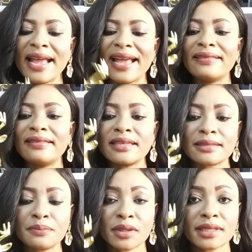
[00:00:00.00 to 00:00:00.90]
and
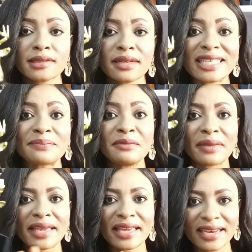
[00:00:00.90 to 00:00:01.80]
this bottle is
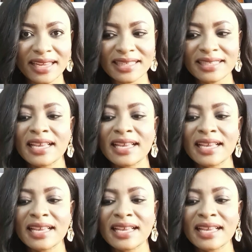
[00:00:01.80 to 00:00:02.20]
mimicking it.